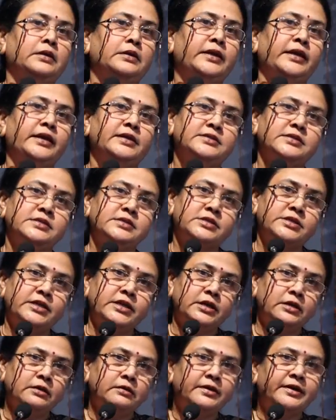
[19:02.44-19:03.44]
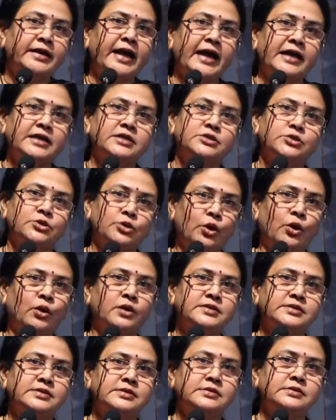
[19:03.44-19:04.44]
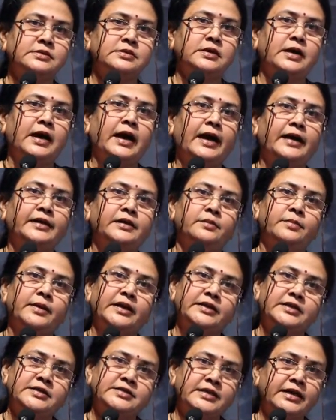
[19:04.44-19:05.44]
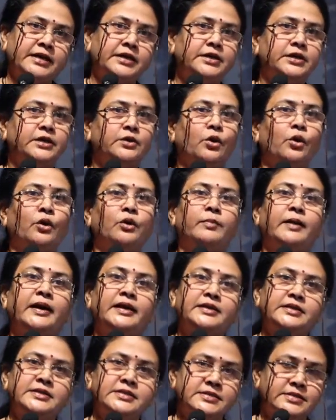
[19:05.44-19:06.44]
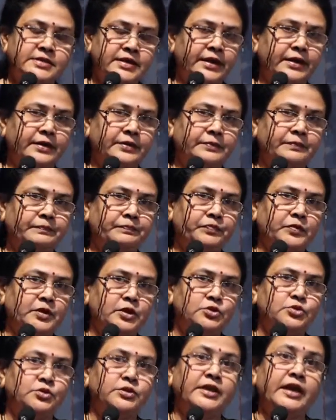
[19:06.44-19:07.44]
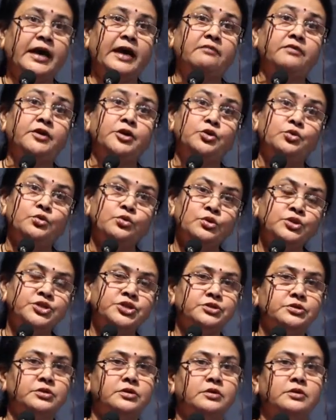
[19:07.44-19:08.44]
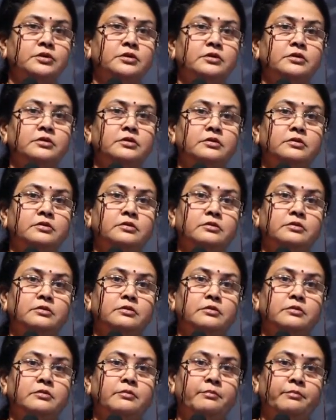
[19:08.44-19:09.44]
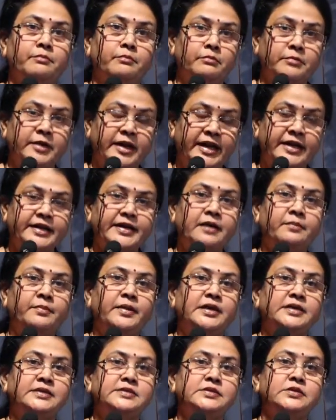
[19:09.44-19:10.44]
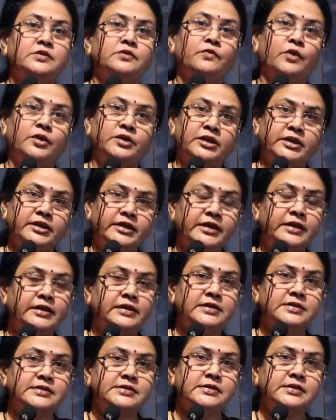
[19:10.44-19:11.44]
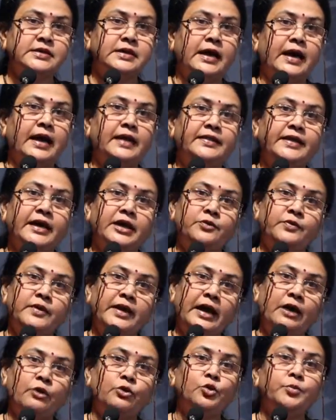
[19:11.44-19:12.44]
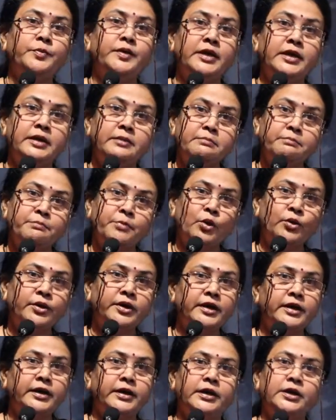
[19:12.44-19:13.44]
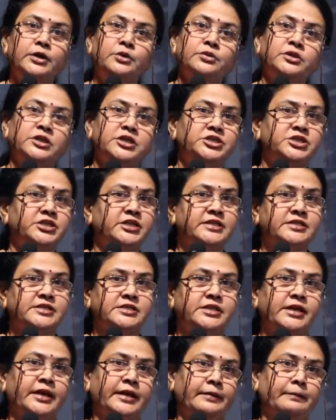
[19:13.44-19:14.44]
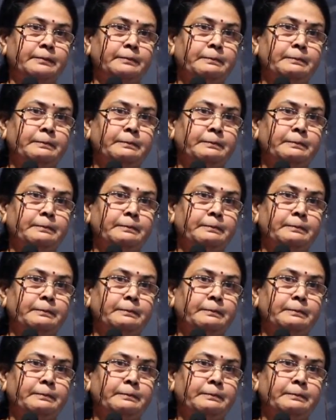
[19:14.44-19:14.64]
the existing tax laws either by the center or by the state. So they have a huge database for the dealers and that will have to be imported into the GSTN.